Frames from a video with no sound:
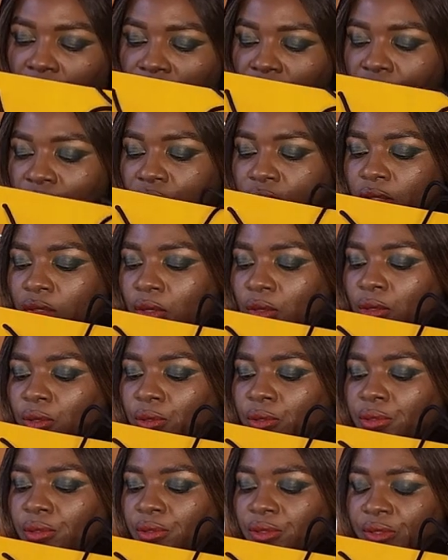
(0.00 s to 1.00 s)

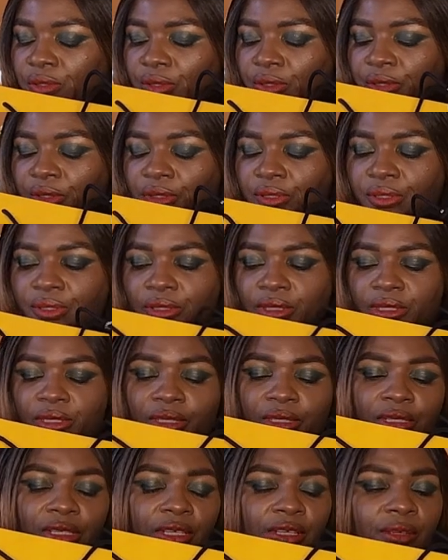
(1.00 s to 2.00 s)
So
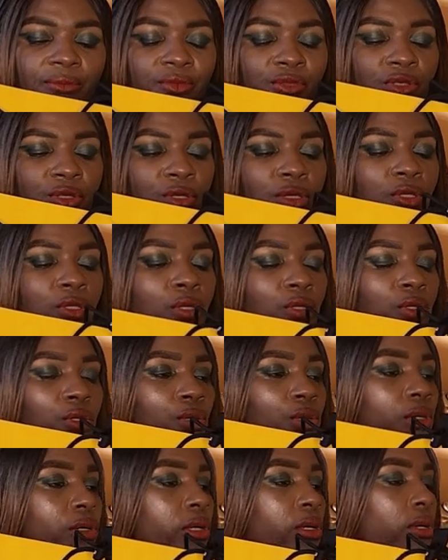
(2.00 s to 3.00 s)
I am just
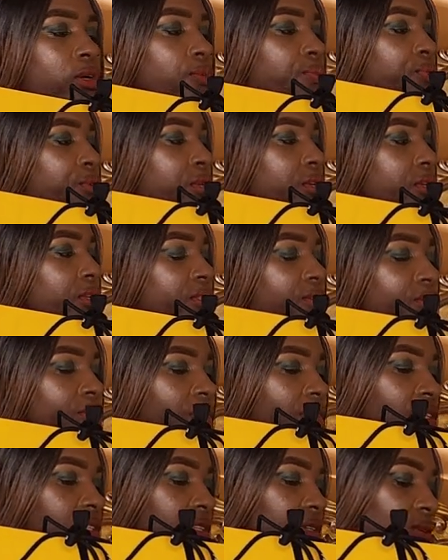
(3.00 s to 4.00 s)
so hoping you
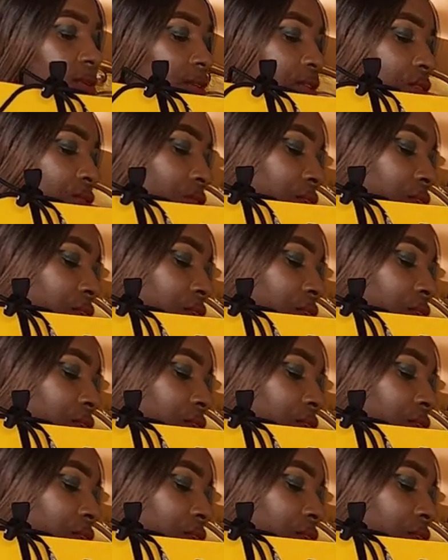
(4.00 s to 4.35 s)
guys are going to